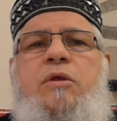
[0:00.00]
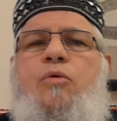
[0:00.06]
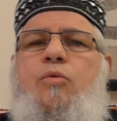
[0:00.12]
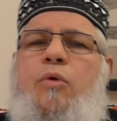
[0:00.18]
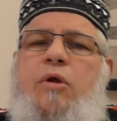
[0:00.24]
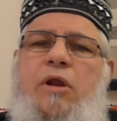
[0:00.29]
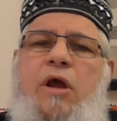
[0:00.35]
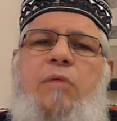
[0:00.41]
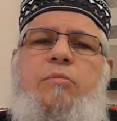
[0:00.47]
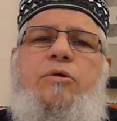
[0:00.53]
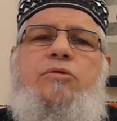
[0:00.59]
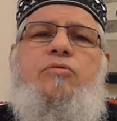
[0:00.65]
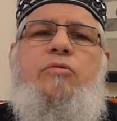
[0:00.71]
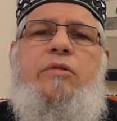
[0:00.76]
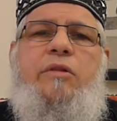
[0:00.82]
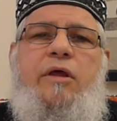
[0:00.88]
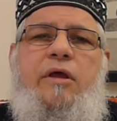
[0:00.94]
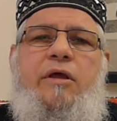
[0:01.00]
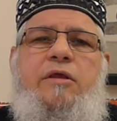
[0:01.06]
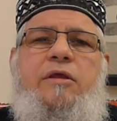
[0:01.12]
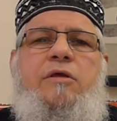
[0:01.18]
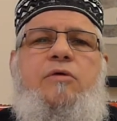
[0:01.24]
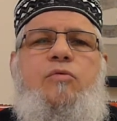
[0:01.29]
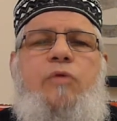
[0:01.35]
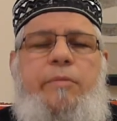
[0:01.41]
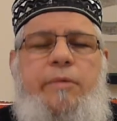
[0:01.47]
wa rahmatullahi
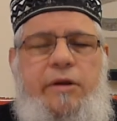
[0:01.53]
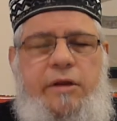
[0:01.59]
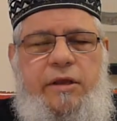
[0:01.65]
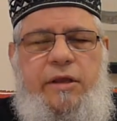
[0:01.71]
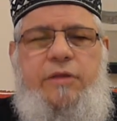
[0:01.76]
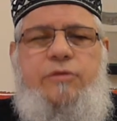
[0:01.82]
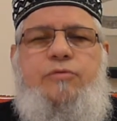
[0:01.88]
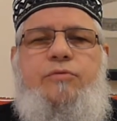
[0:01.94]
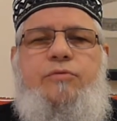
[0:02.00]
wa barakatuh.